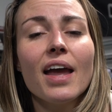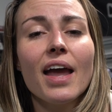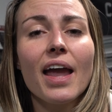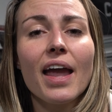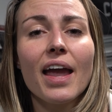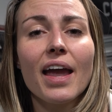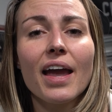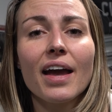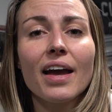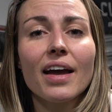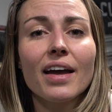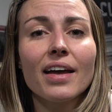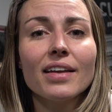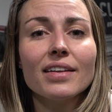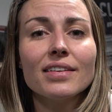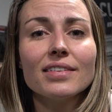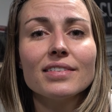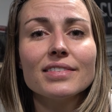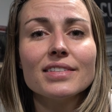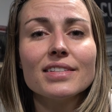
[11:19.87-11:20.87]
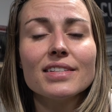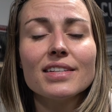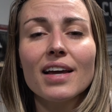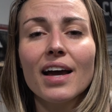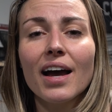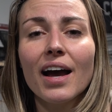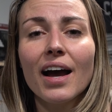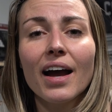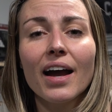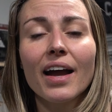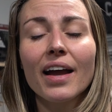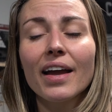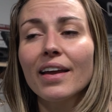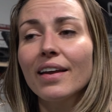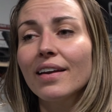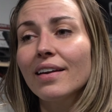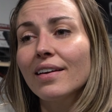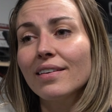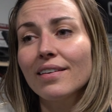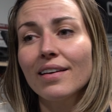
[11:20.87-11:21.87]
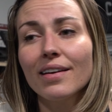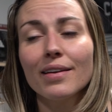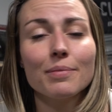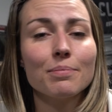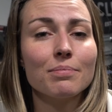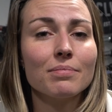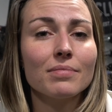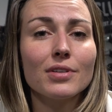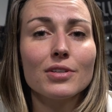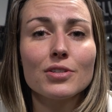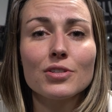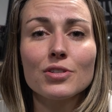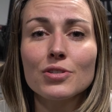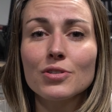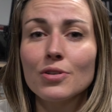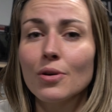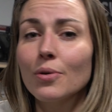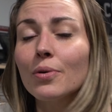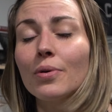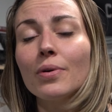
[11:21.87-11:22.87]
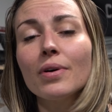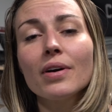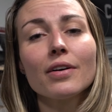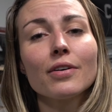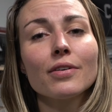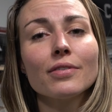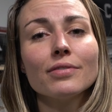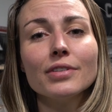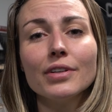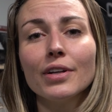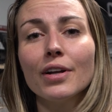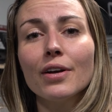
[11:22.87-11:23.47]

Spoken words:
And I am so,